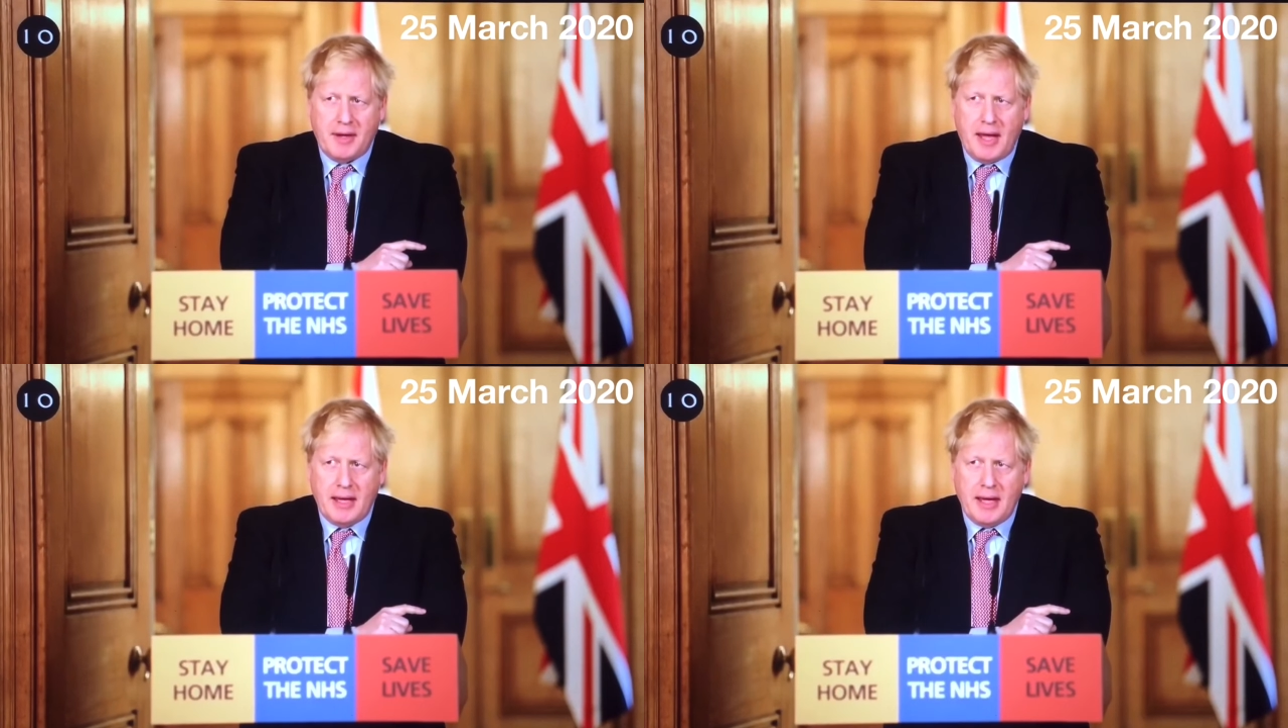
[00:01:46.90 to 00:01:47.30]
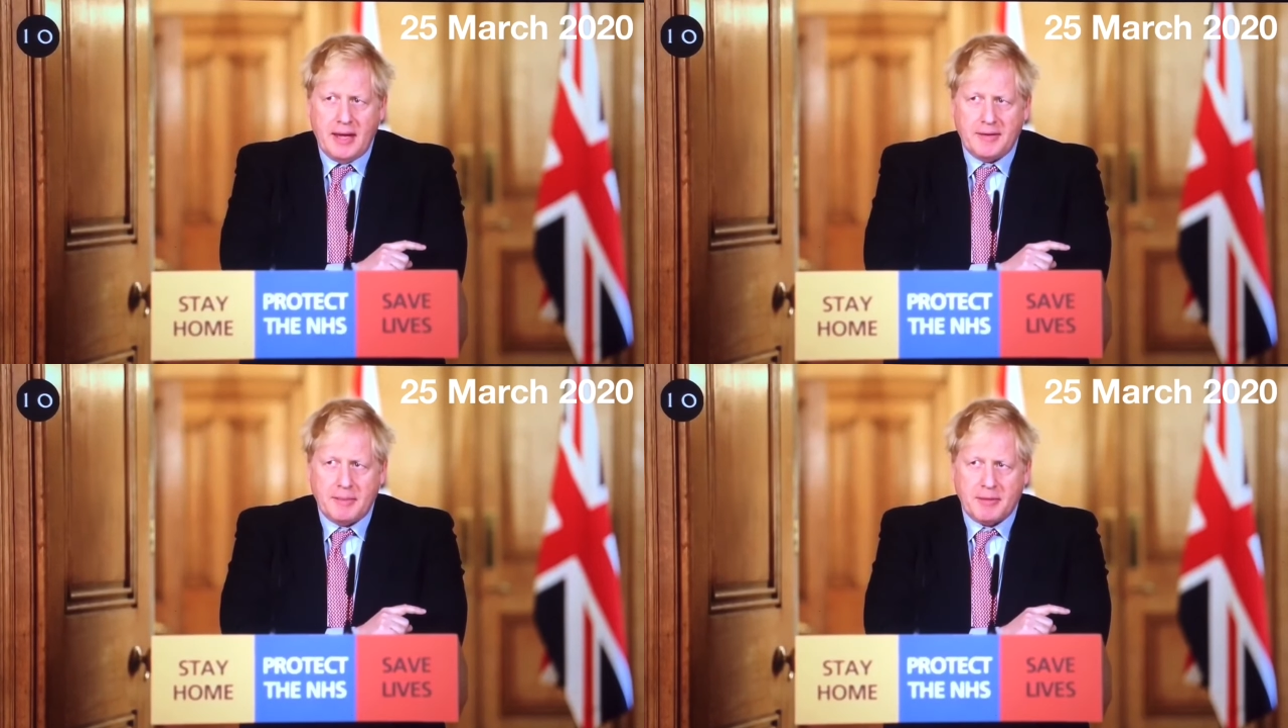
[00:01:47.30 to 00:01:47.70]
a-
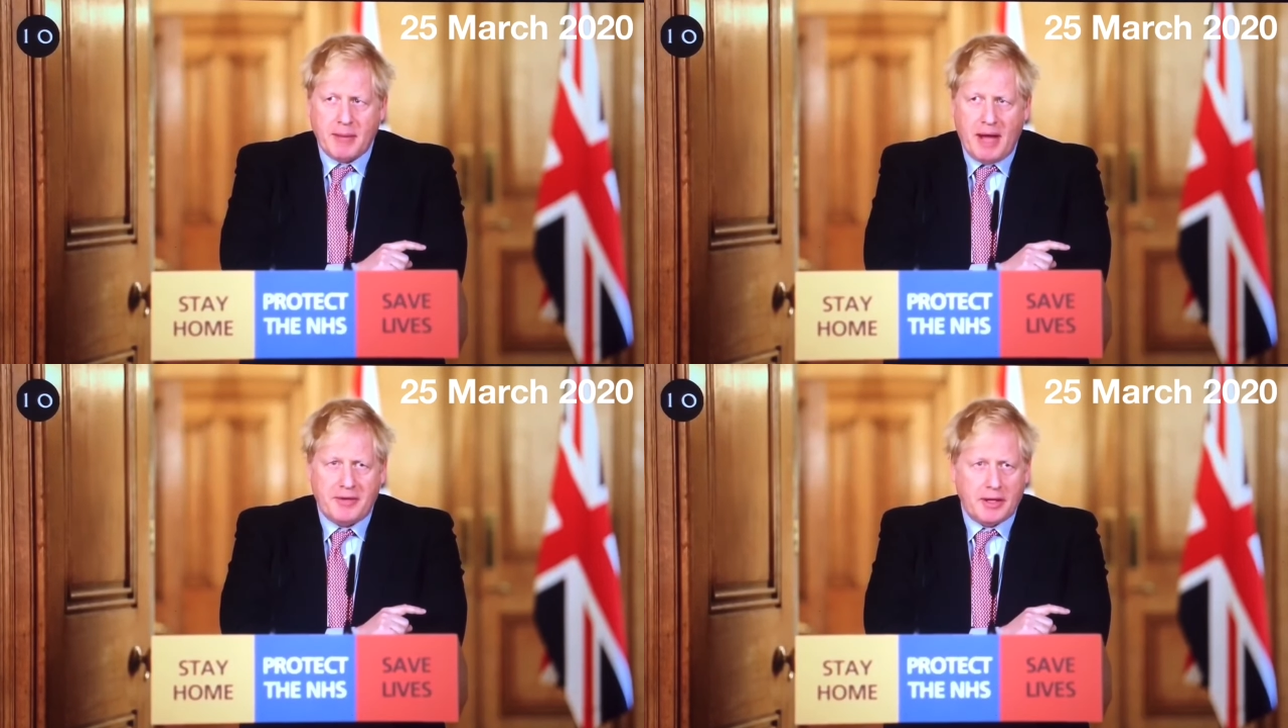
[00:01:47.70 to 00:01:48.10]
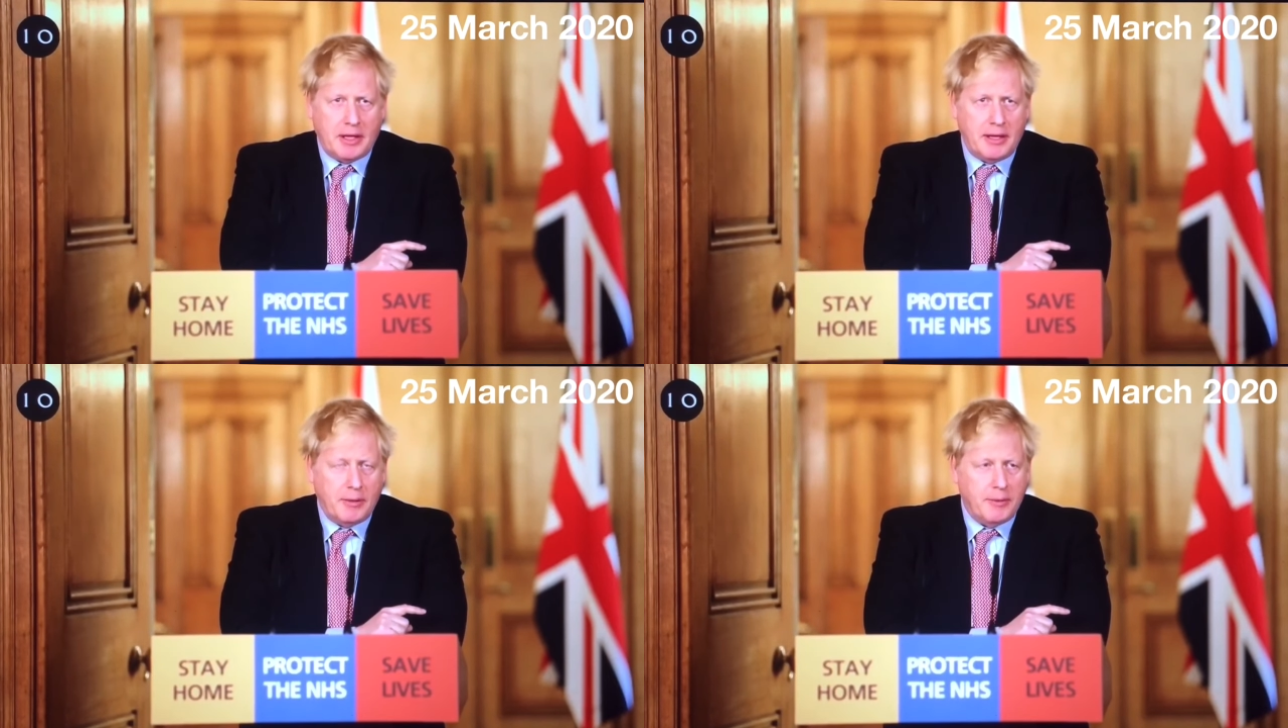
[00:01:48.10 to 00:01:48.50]
asymptomatically,
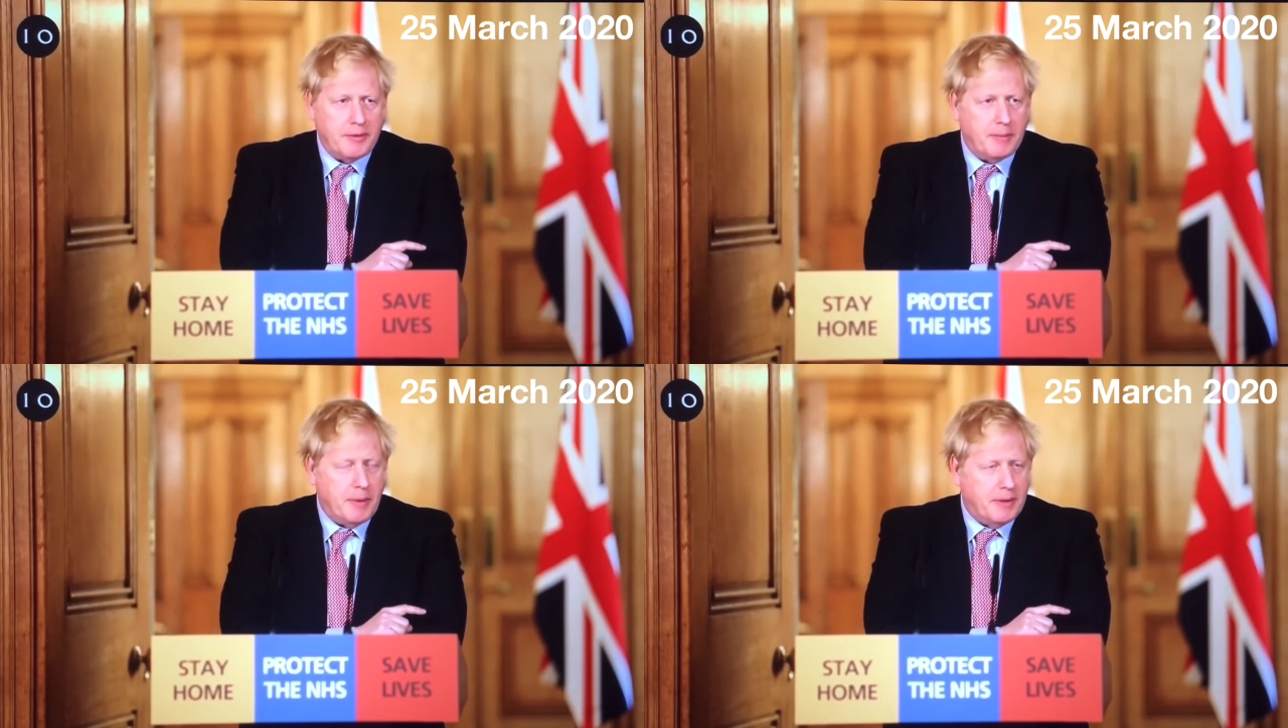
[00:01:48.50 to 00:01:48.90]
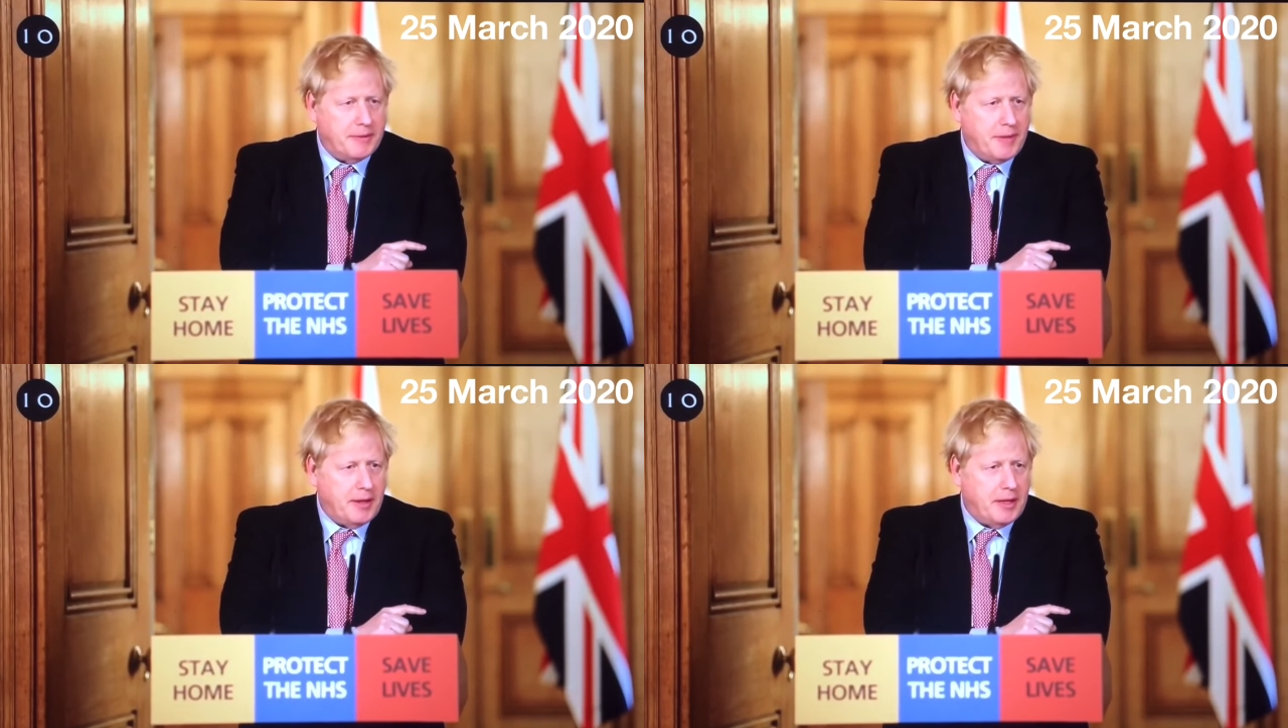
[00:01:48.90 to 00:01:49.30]
there was a, a,
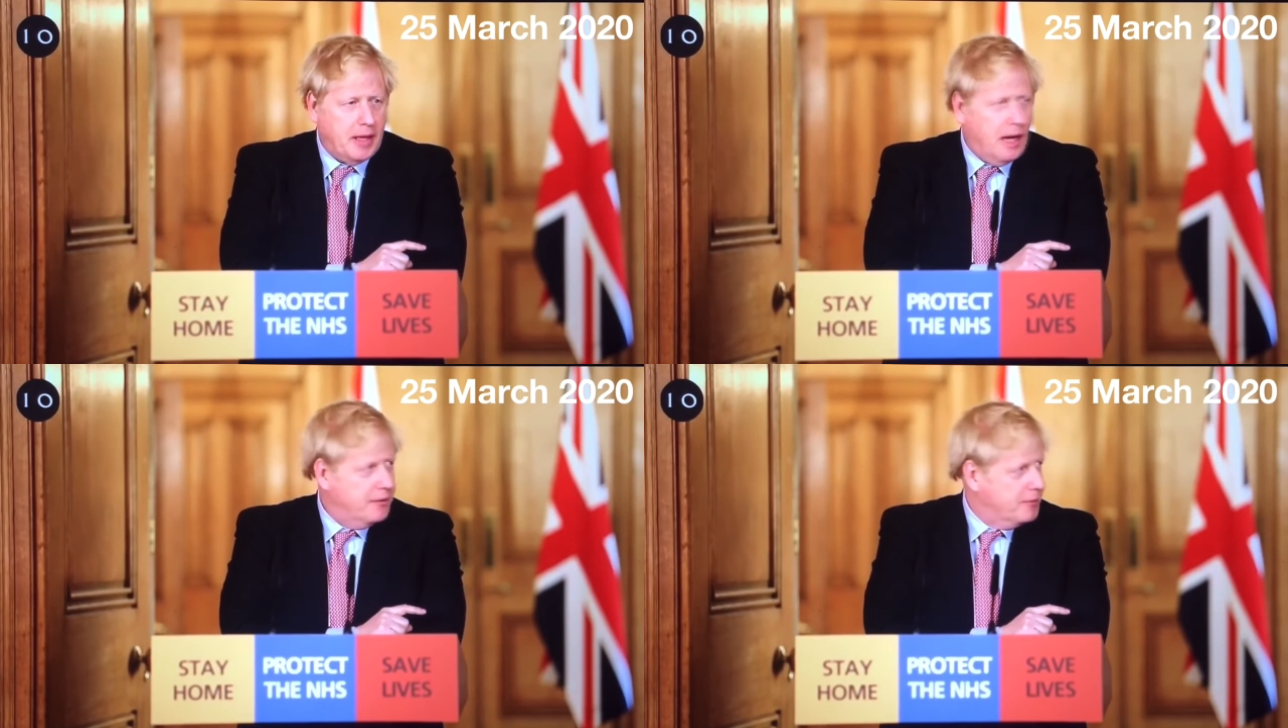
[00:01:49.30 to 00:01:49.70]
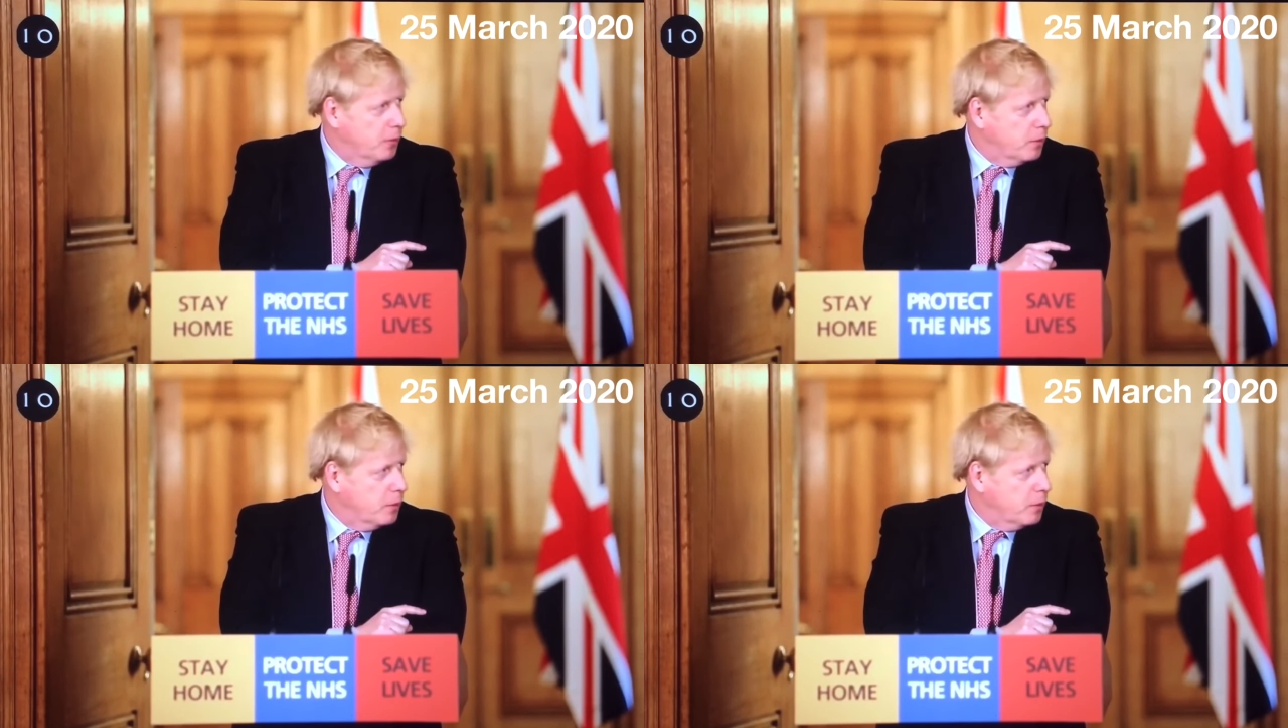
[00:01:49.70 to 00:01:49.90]
study I saw